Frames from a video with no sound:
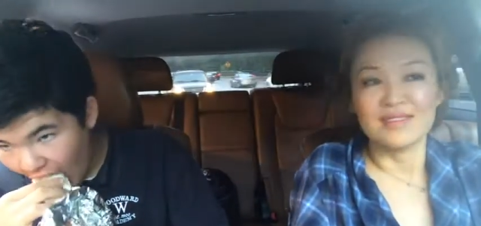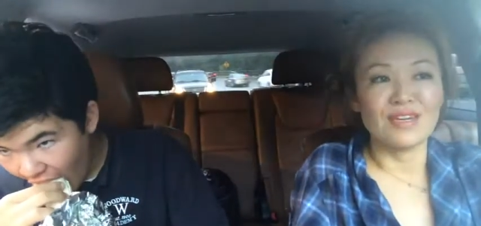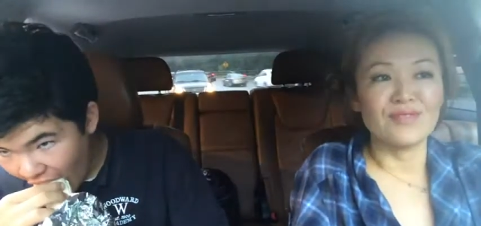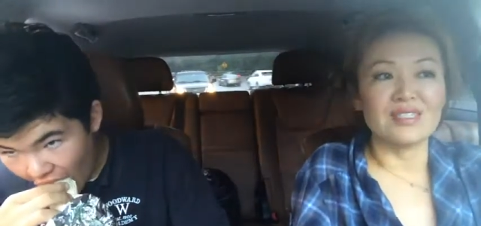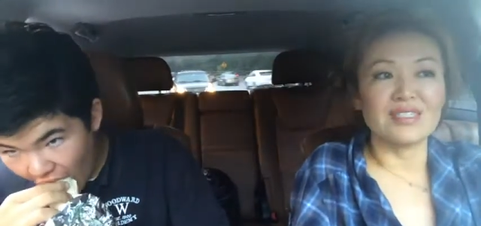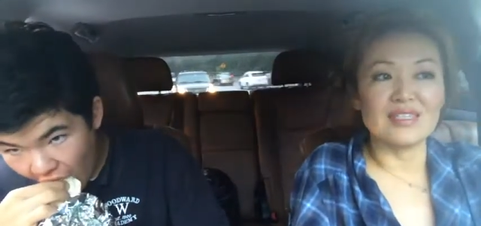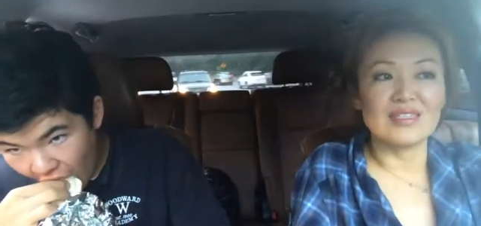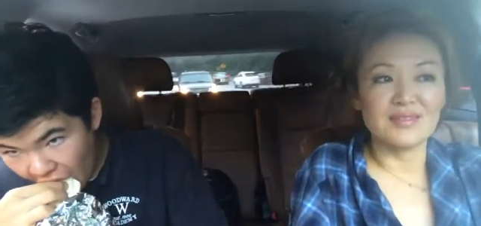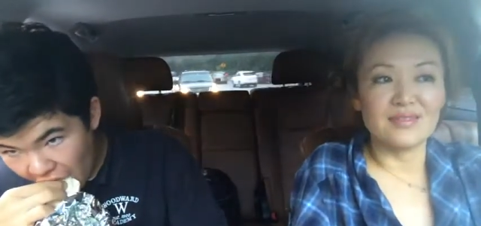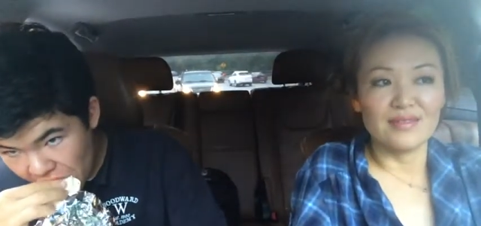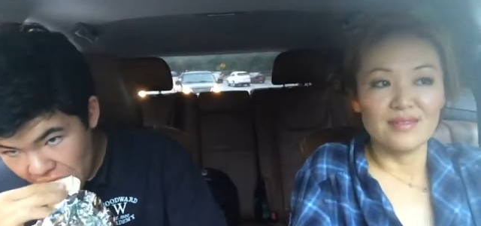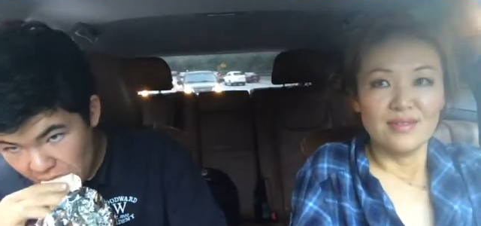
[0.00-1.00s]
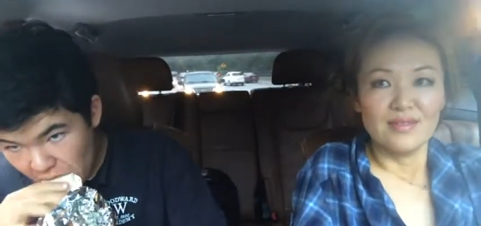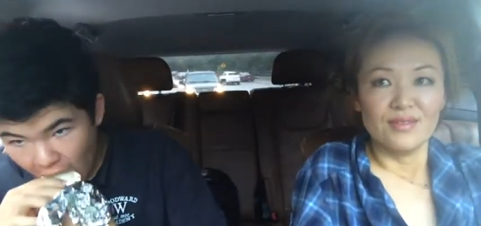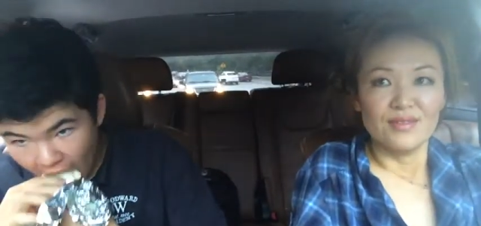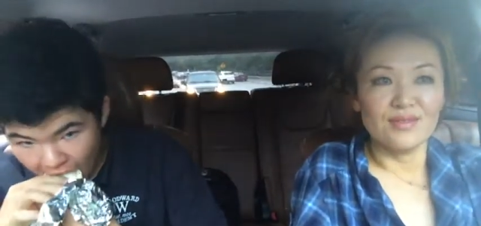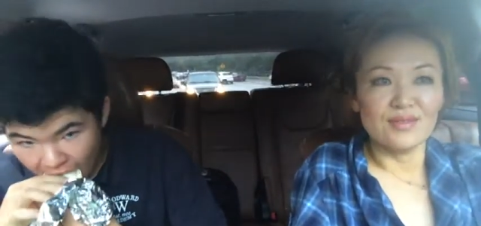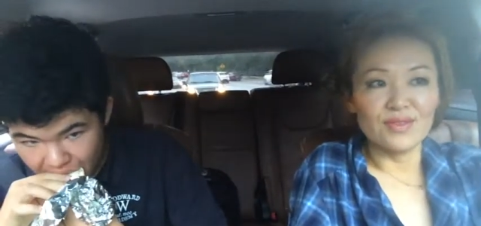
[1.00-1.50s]
Speaker 1: I was like,
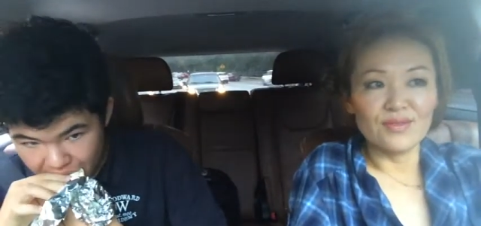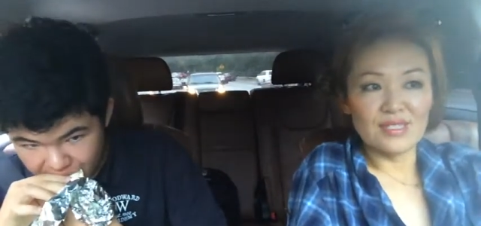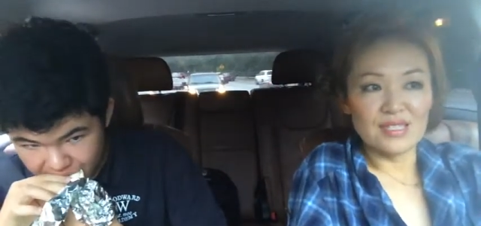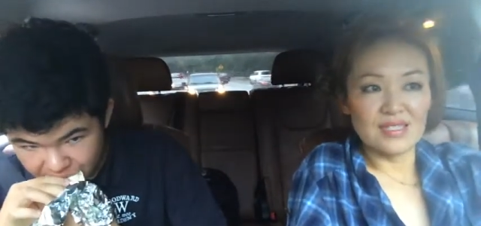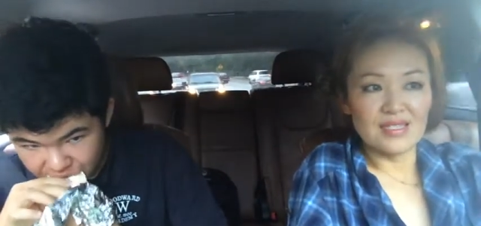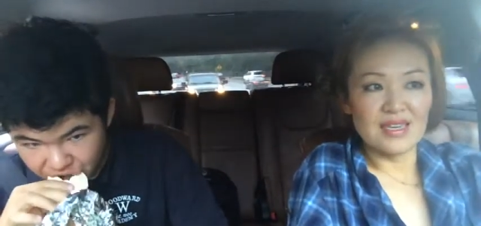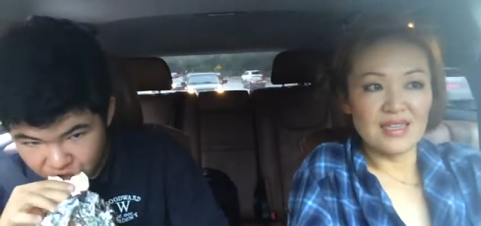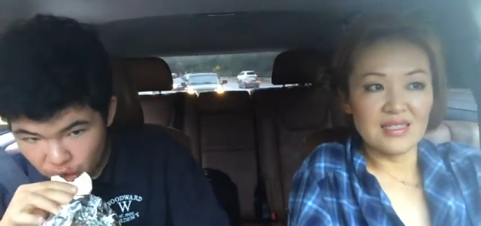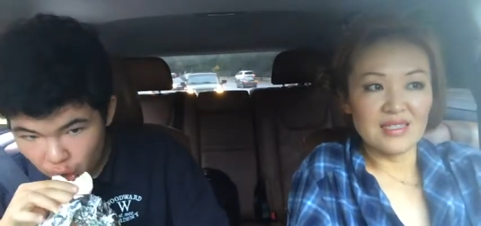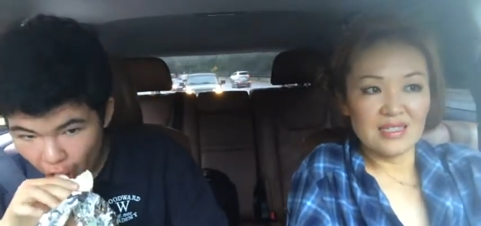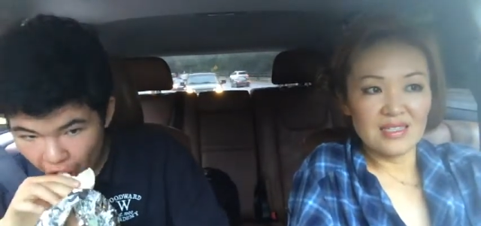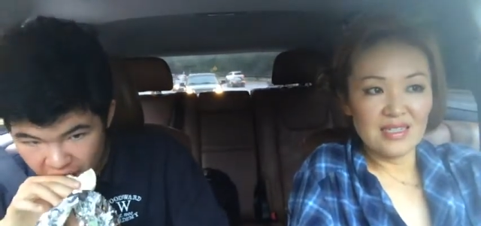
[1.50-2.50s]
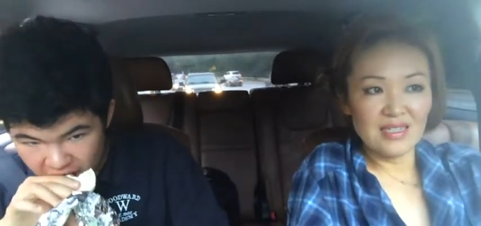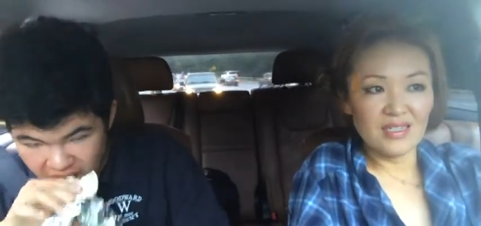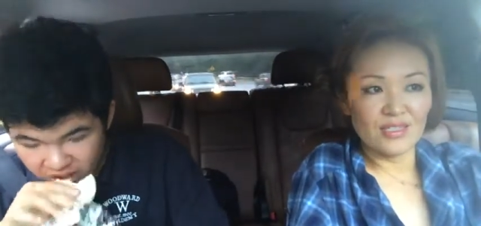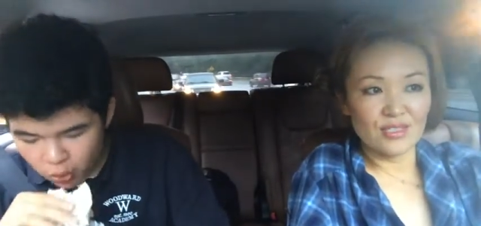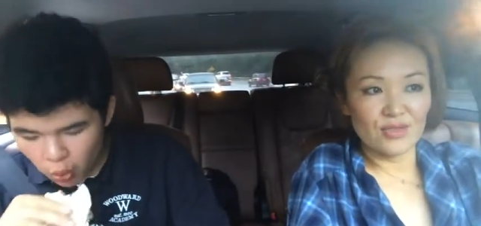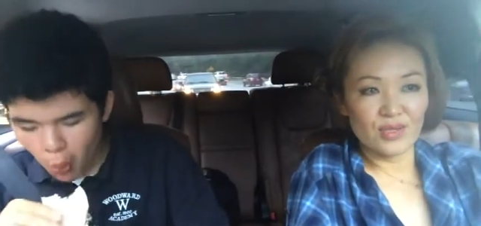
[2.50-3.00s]
oh, that was a sassy
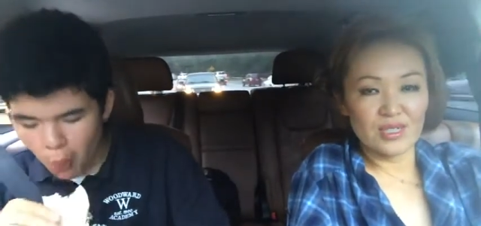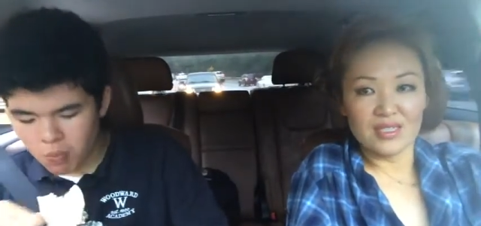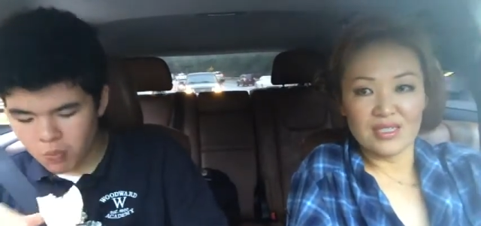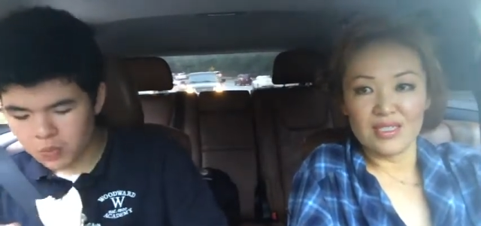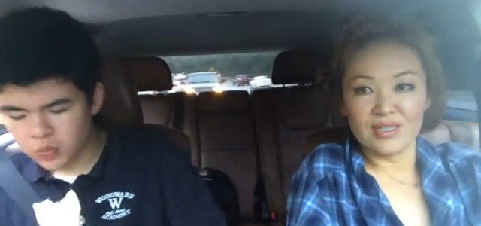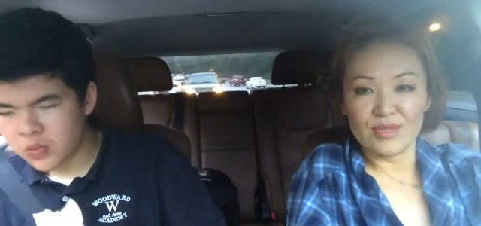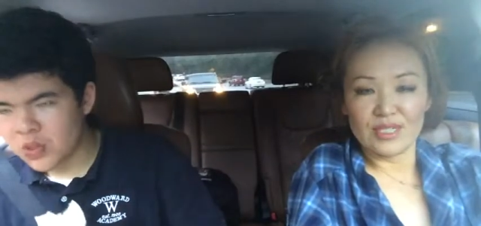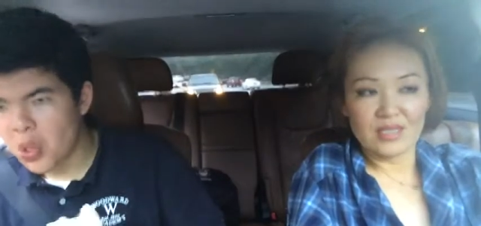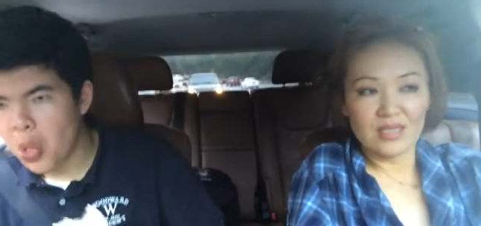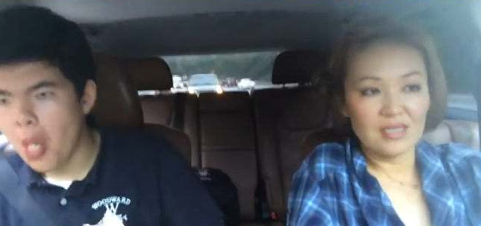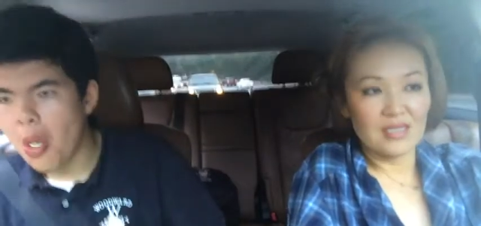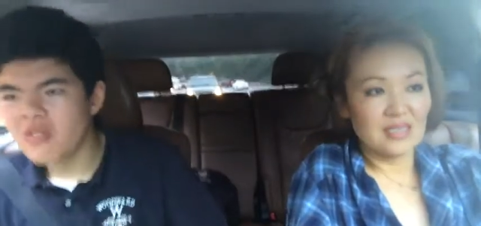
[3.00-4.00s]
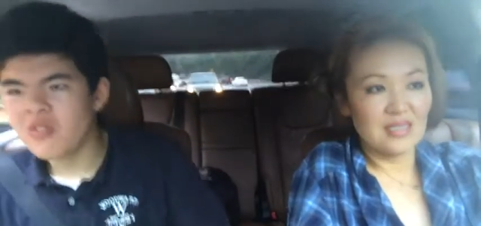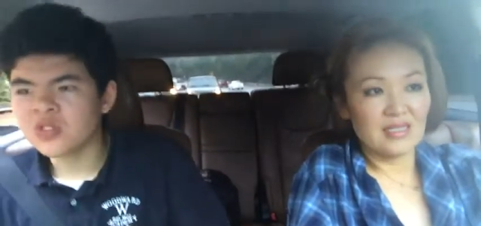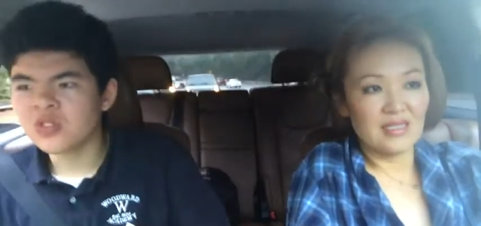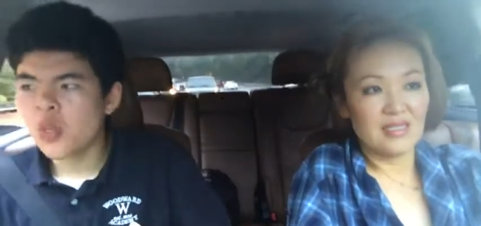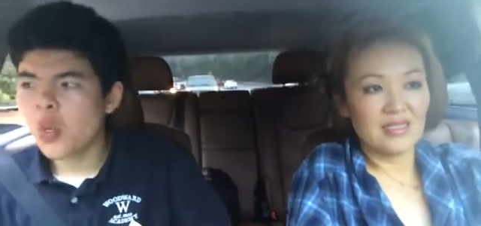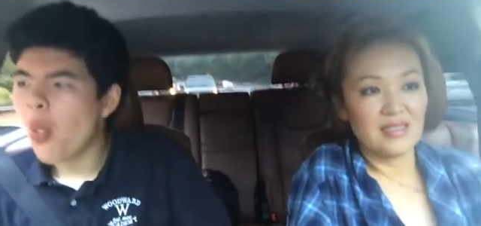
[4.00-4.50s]
teenager walking out of my car today.